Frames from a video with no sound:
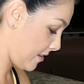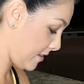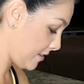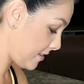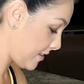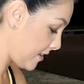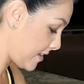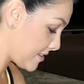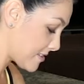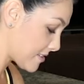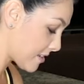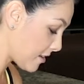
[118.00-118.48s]

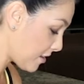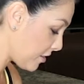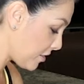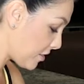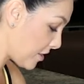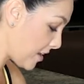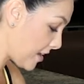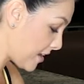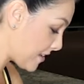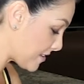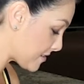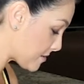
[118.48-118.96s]
These little
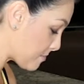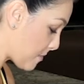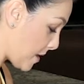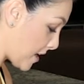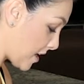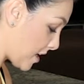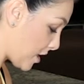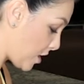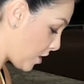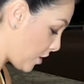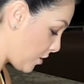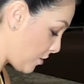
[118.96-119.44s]
things make
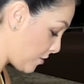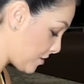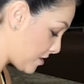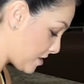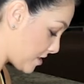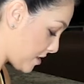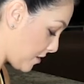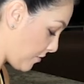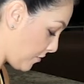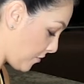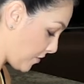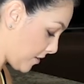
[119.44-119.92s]
a huge
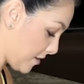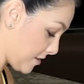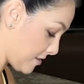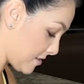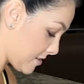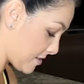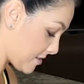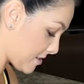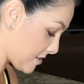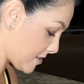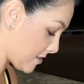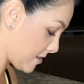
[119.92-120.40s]

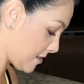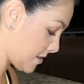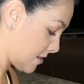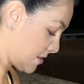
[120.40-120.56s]
difference.